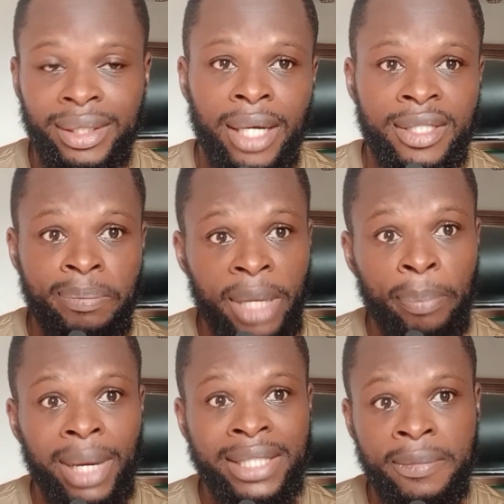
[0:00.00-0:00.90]
Now,
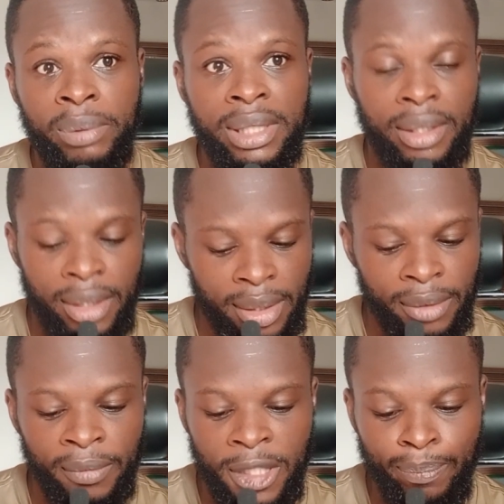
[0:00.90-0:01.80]
spare parts
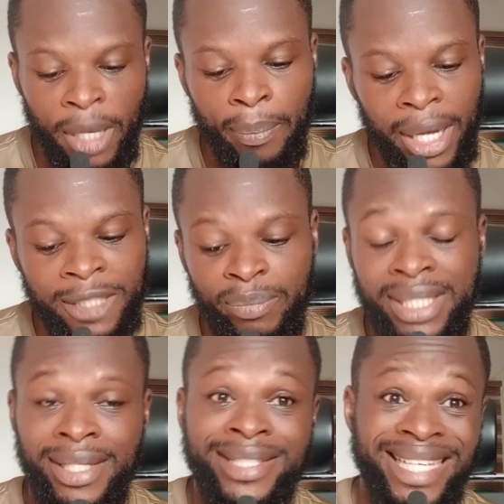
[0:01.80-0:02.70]
business
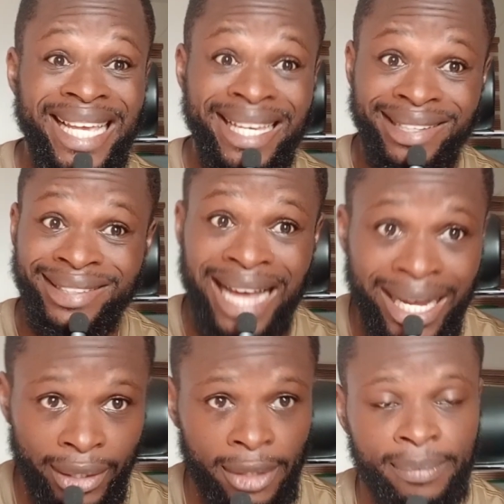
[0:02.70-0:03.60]
in
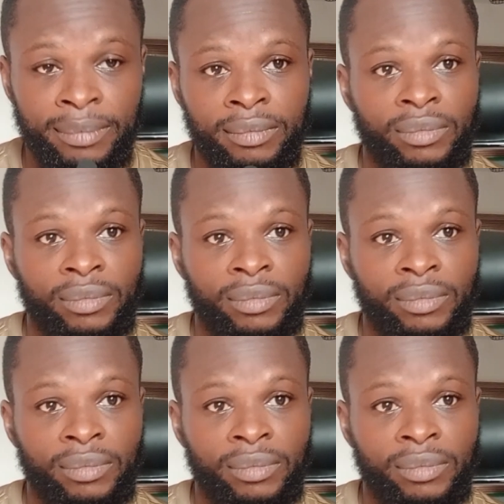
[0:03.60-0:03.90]
Ghana.